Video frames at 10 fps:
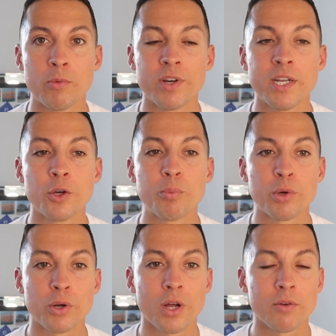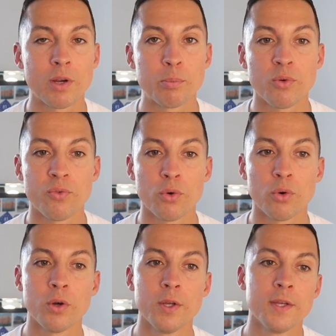a really good book that I've read
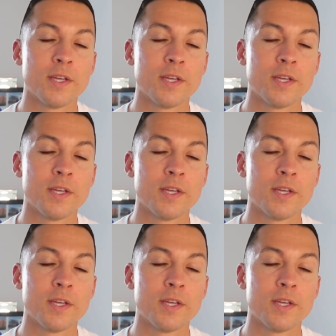before.